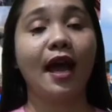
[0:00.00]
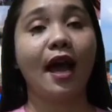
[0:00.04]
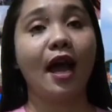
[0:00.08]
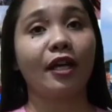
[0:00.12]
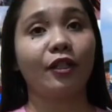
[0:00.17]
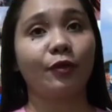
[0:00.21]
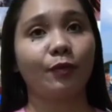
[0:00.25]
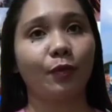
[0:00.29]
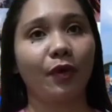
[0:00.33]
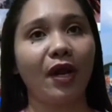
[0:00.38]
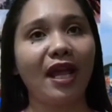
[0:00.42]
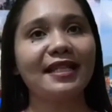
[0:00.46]

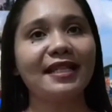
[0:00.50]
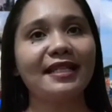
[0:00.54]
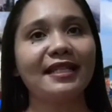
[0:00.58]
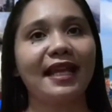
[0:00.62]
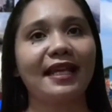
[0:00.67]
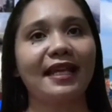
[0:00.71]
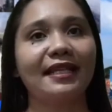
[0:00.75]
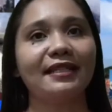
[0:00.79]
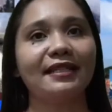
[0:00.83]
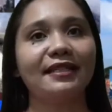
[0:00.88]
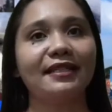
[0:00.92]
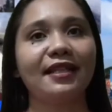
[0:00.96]
At
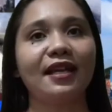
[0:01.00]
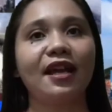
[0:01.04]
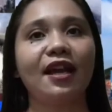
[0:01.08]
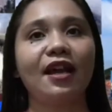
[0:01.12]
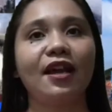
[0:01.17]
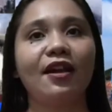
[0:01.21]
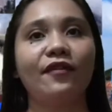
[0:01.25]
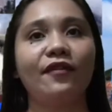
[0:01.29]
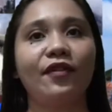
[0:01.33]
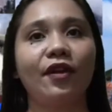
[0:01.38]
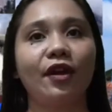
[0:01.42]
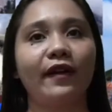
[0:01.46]
present,
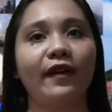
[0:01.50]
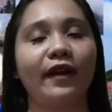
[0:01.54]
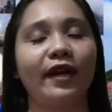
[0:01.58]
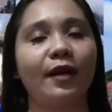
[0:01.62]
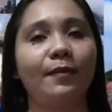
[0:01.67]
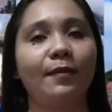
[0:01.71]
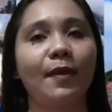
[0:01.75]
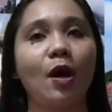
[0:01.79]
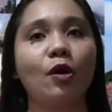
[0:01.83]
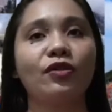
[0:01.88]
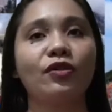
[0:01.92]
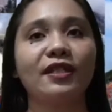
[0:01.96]
there
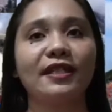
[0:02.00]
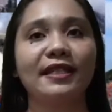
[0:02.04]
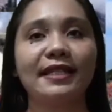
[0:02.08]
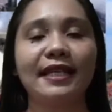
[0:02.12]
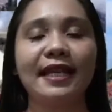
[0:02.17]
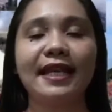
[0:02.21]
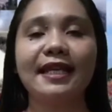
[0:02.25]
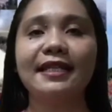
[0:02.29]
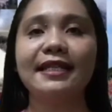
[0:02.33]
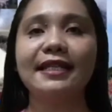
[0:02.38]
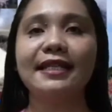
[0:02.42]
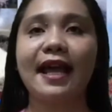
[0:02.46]
are about
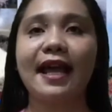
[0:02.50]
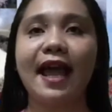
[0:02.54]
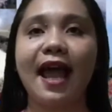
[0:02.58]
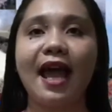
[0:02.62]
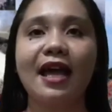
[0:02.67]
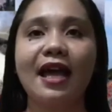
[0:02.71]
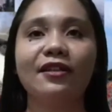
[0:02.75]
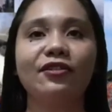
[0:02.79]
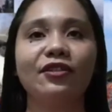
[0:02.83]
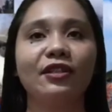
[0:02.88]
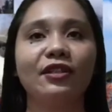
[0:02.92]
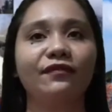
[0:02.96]

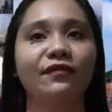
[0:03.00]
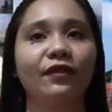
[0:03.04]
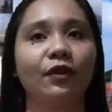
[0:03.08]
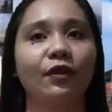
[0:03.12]
600